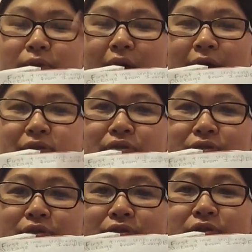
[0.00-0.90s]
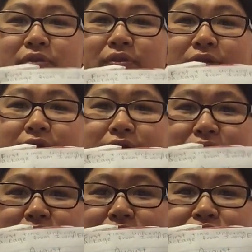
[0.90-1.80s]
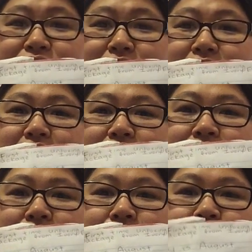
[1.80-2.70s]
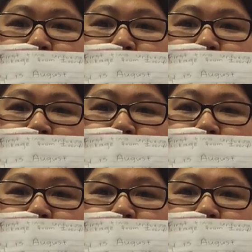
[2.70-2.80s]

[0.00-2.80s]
after this video.